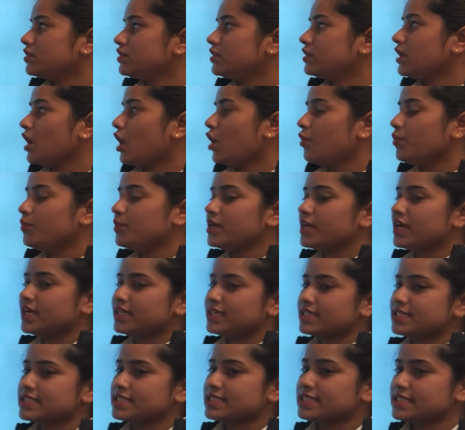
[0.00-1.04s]
Now we are
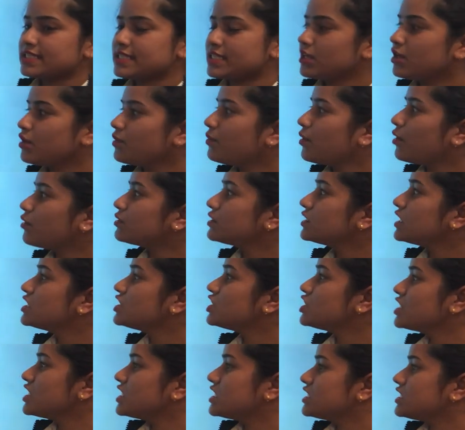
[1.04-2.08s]
discussing about the
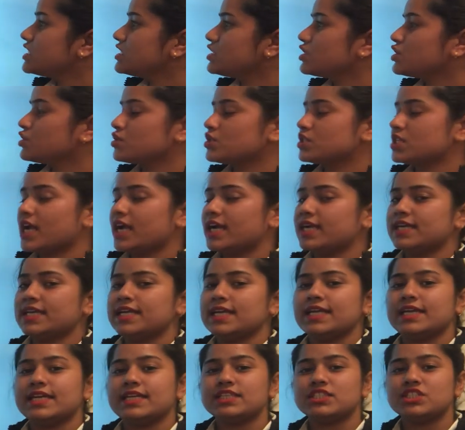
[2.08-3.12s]
change in
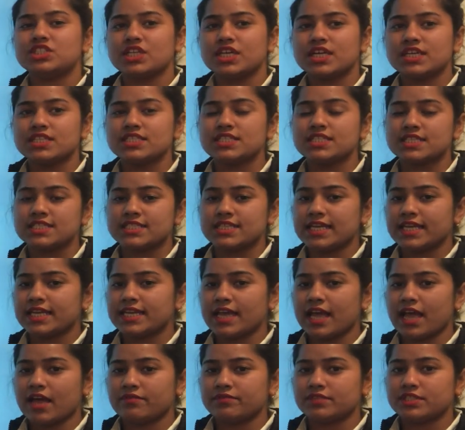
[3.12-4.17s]
society. Change is
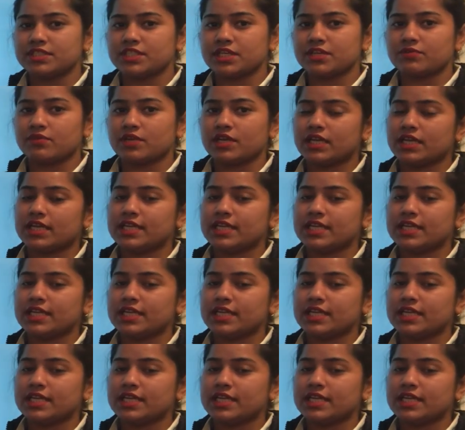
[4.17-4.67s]
inevitable.